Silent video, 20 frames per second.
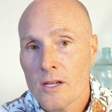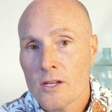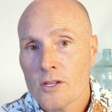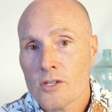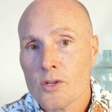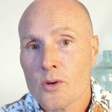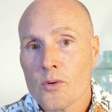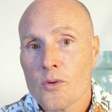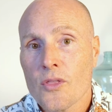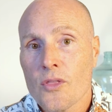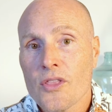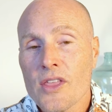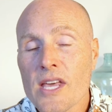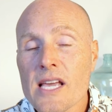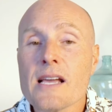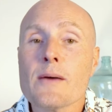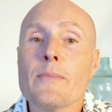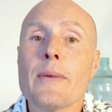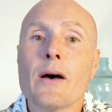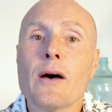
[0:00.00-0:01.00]
So
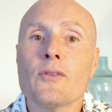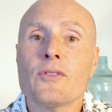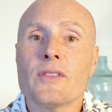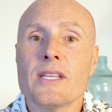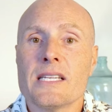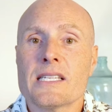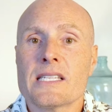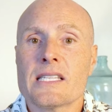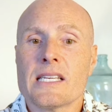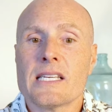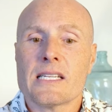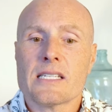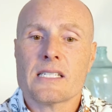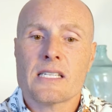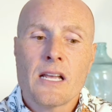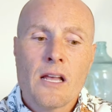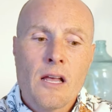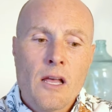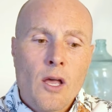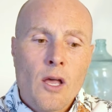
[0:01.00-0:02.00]
think about these things.
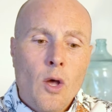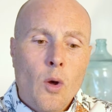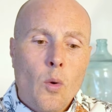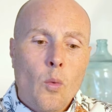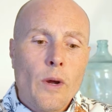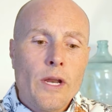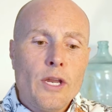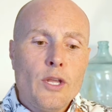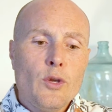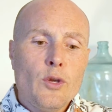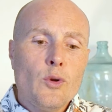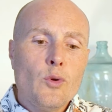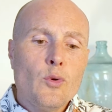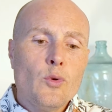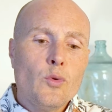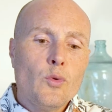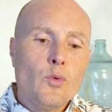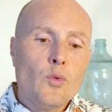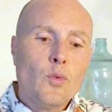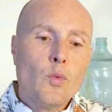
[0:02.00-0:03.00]
When
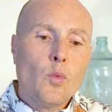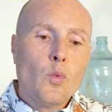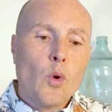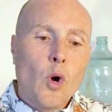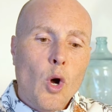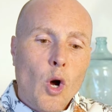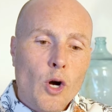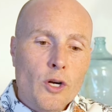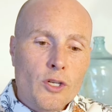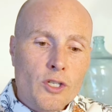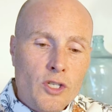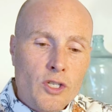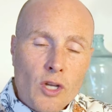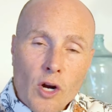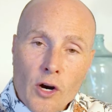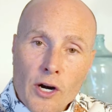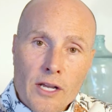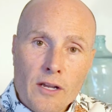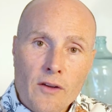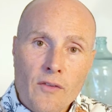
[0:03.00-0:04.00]
you are
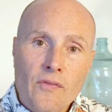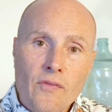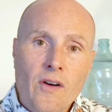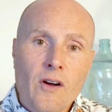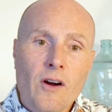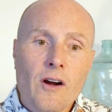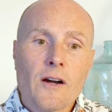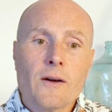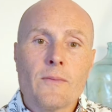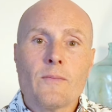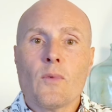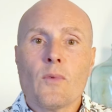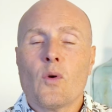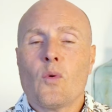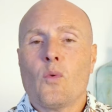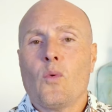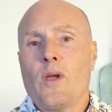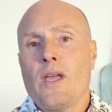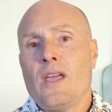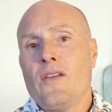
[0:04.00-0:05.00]
starting a farm,
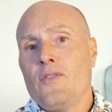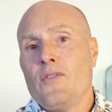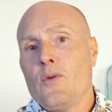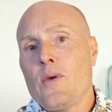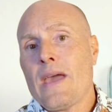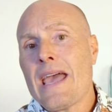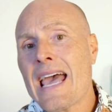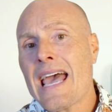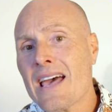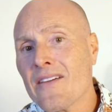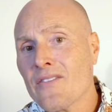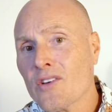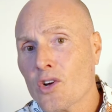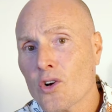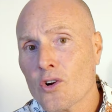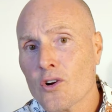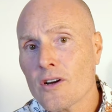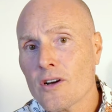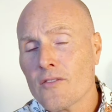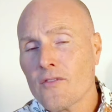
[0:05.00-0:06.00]
if you have a
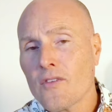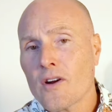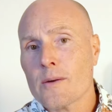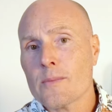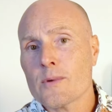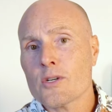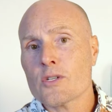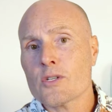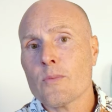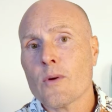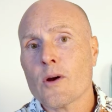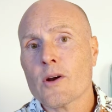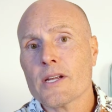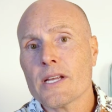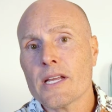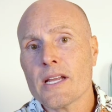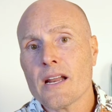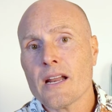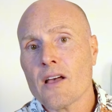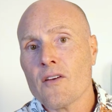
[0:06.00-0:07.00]
current farmer's
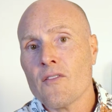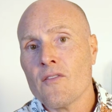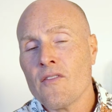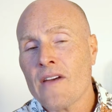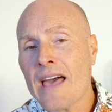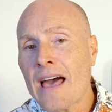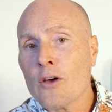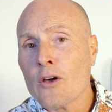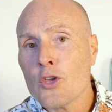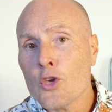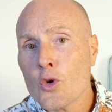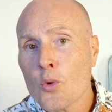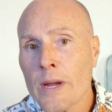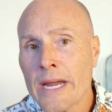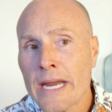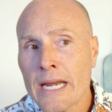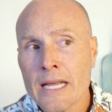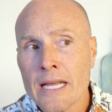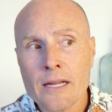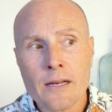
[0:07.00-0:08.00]
market,
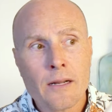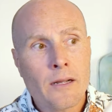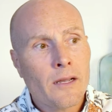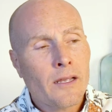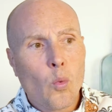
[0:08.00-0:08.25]
evaluate it.